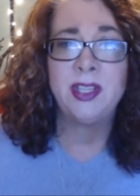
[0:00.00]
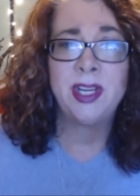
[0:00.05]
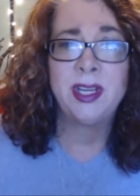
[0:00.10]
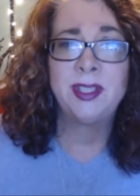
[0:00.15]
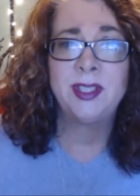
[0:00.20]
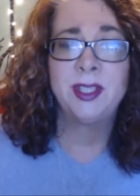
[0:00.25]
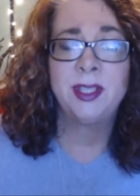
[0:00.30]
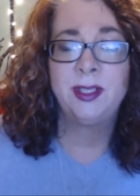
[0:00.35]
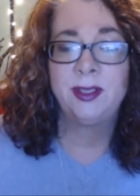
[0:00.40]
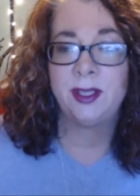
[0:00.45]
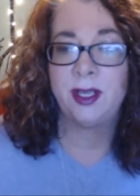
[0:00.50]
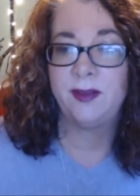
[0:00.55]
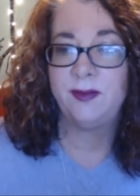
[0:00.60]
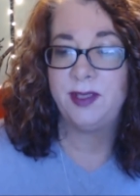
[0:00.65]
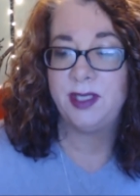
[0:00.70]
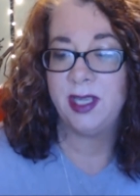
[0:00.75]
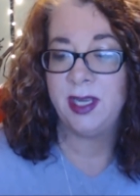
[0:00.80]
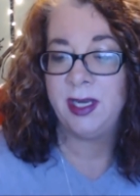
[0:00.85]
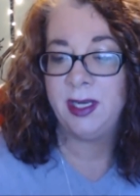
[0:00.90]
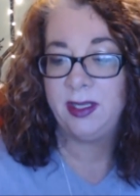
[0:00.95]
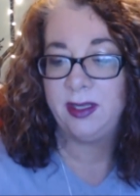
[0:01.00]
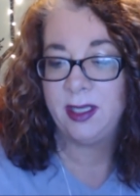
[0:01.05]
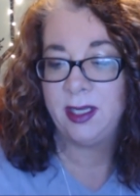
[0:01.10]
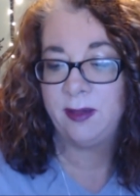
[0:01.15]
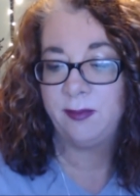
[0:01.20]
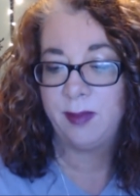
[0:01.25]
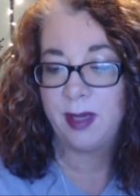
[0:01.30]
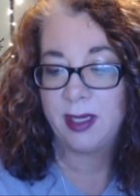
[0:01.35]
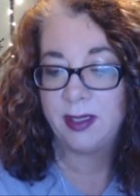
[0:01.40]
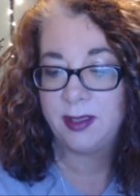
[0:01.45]
She actually loves
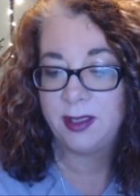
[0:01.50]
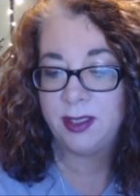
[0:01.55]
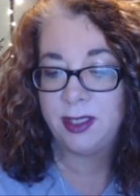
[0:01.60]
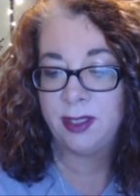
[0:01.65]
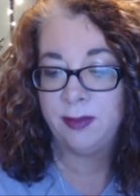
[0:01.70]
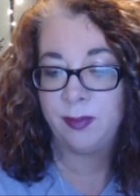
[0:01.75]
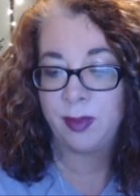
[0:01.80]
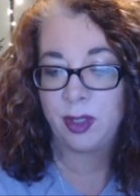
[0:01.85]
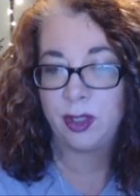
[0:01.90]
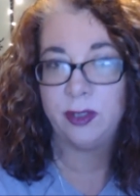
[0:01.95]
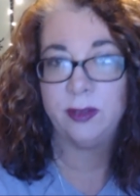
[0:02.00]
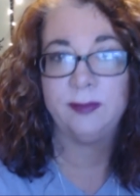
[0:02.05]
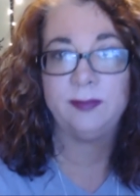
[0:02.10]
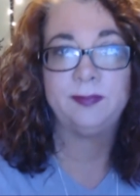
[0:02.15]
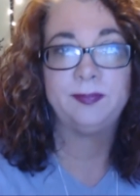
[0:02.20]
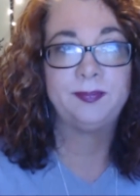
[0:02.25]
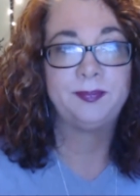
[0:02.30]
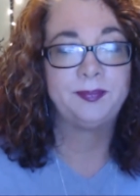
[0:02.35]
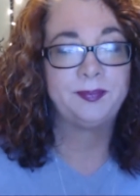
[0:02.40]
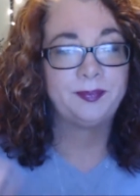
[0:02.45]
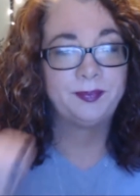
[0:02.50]
anything by Tim Burton.